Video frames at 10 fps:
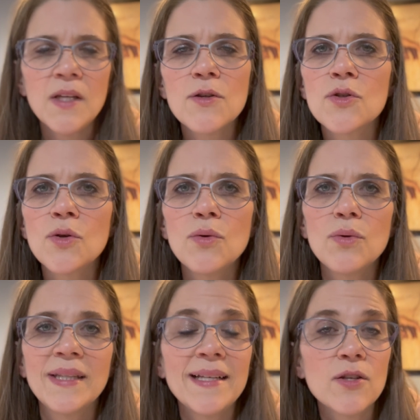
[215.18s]
So
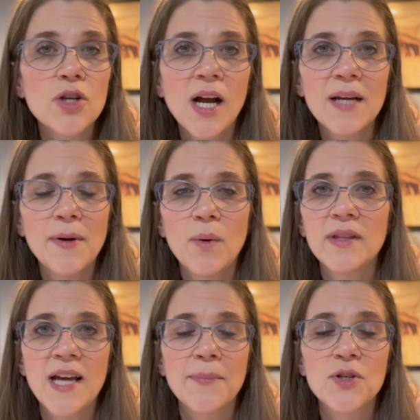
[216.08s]
let's talk about what
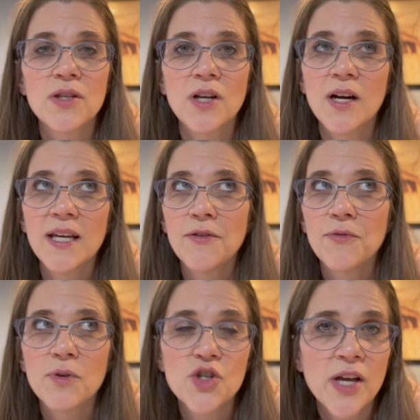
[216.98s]
the options are if
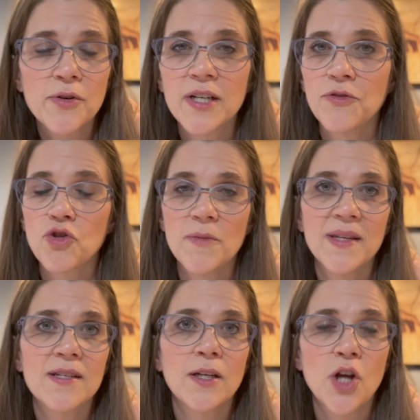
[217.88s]
regenerative
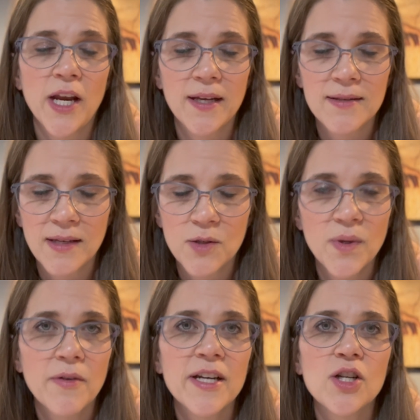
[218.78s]
treatments did not exist. We
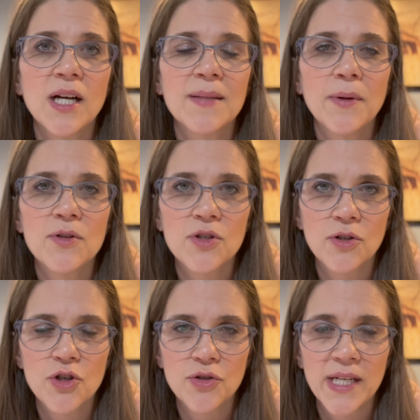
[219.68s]
already talked about
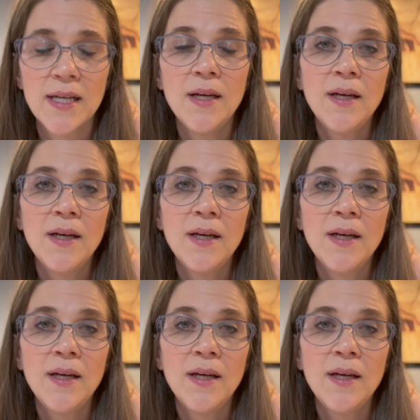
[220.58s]
surgery.